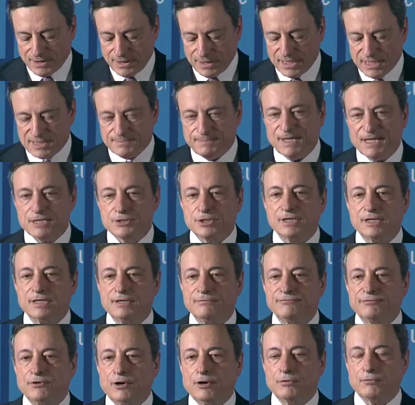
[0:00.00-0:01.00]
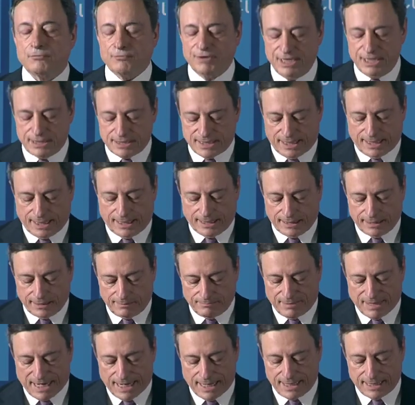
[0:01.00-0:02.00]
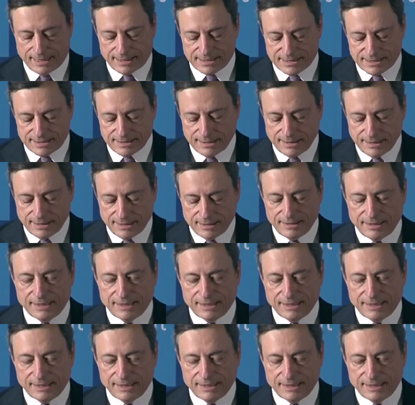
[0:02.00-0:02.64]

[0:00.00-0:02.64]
especially for retail banks